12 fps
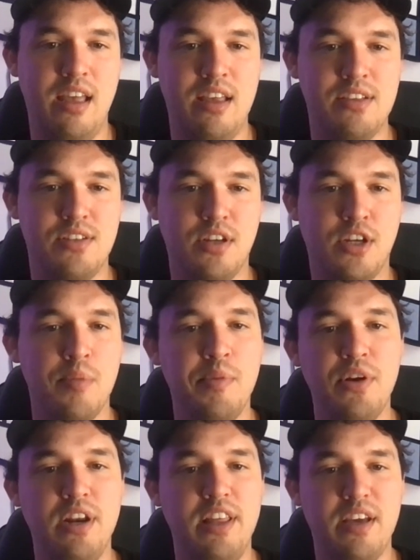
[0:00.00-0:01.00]
is a
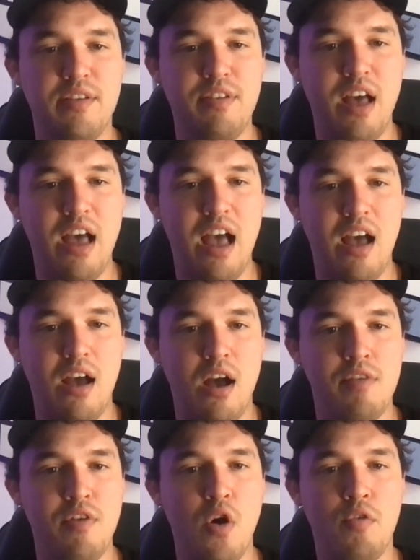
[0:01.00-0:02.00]
community of
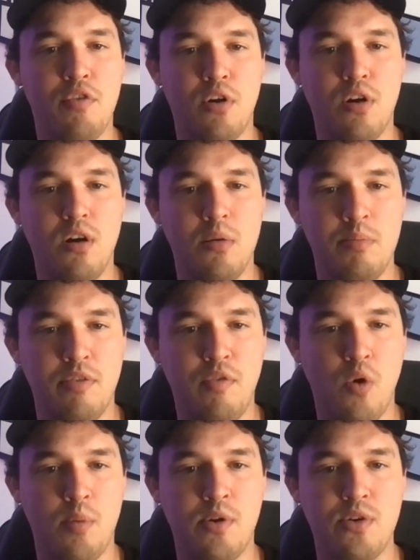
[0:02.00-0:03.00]
over
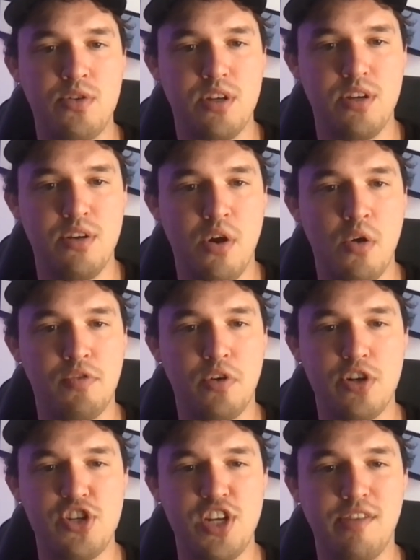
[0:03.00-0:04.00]
performers and
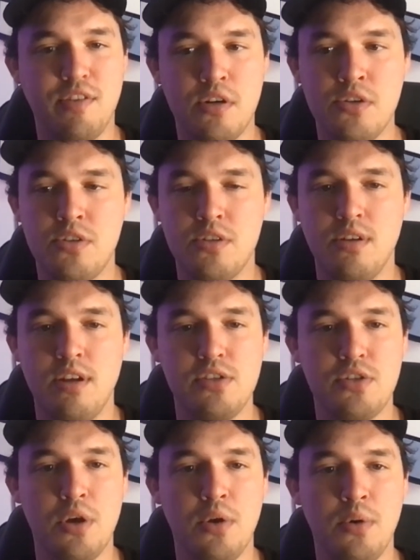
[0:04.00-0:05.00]
overachievers,
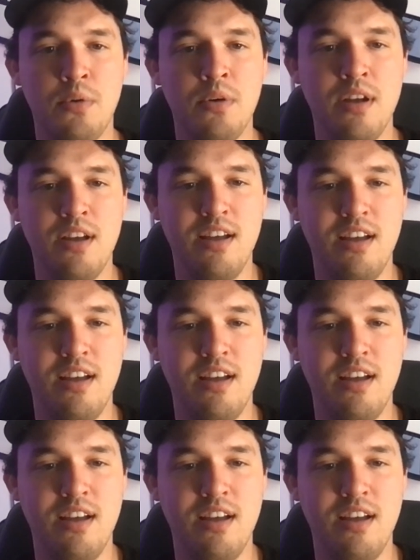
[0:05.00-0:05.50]
and so